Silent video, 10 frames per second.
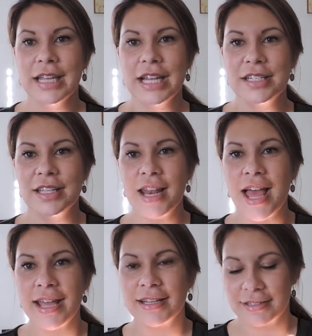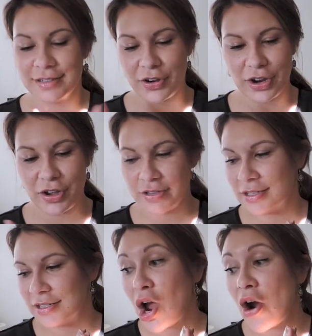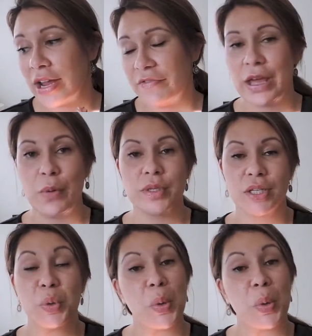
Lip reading: Catch the light. Sorry guys. Sorry if that was